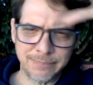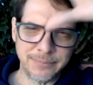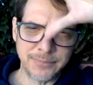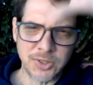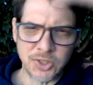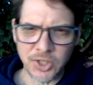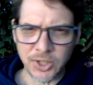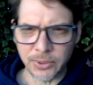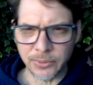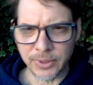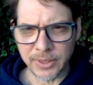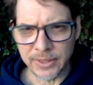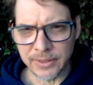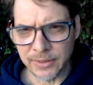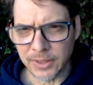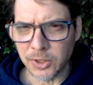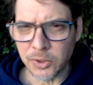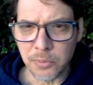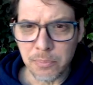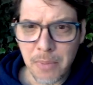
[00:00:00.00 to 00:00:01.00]

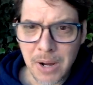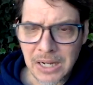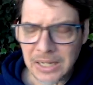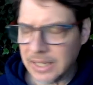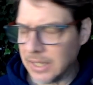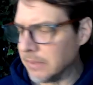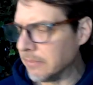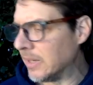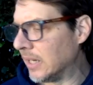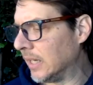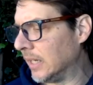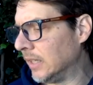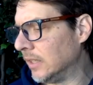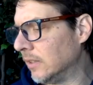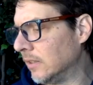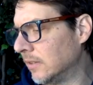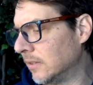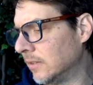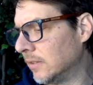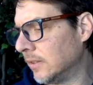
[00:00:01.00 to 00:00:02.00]
jittering, monkey
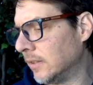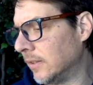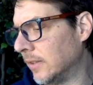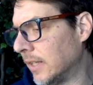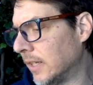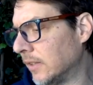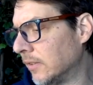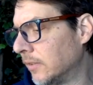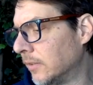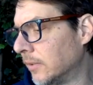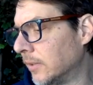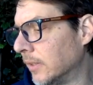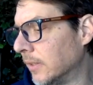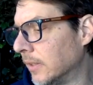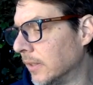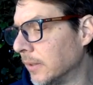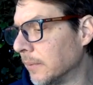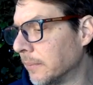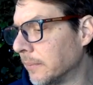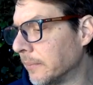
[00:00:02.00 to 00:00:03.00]
mind, that sort of
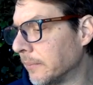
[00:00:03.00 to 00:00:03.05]
thing.